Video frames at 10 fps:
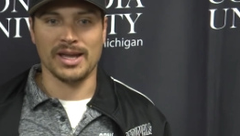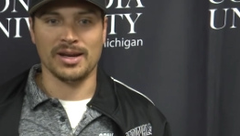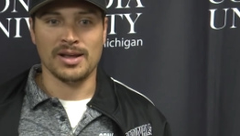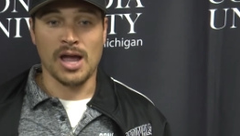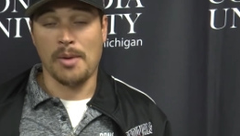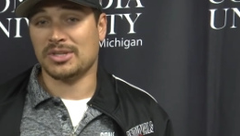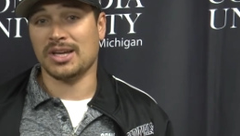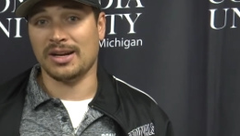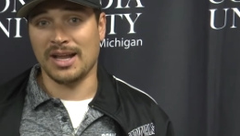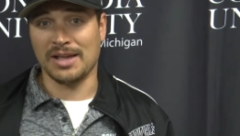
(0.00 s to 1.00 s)
And I'm
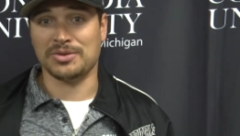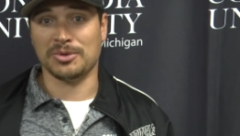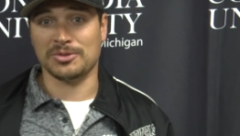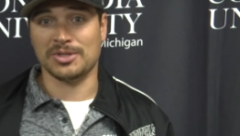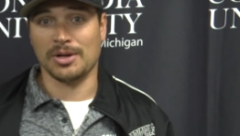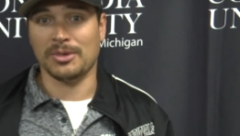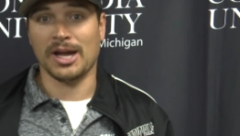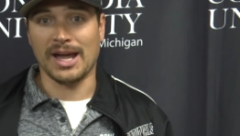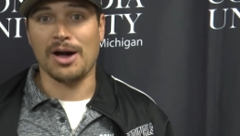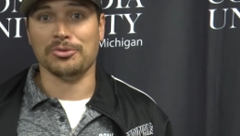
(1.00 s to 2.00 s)
excited to have some of those
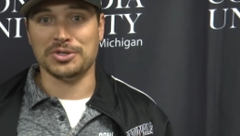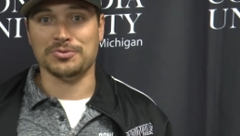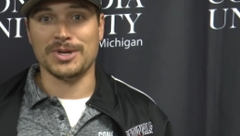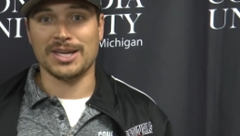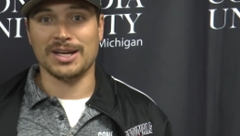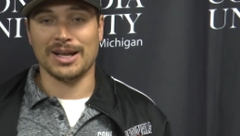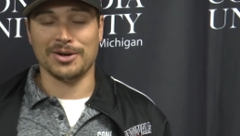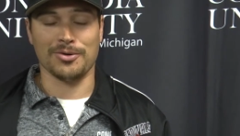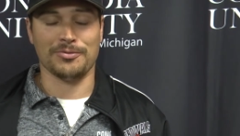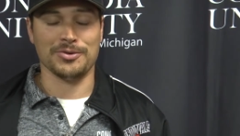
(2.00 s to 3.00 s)
alumni out this weekend. I
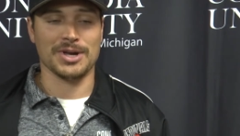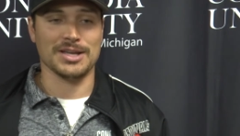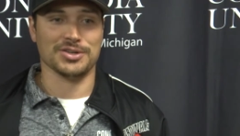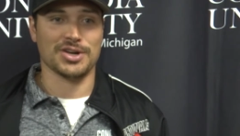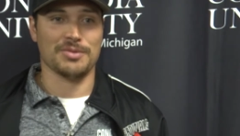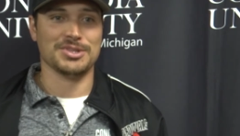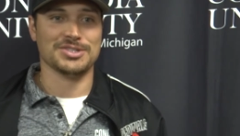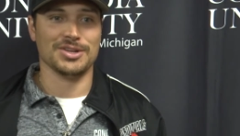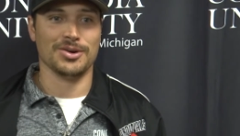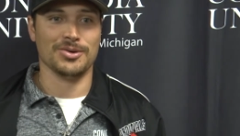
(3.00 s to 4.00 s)
know a few guys are coming,
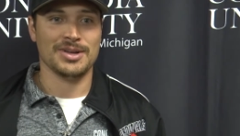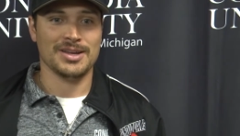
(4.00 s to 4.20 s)
so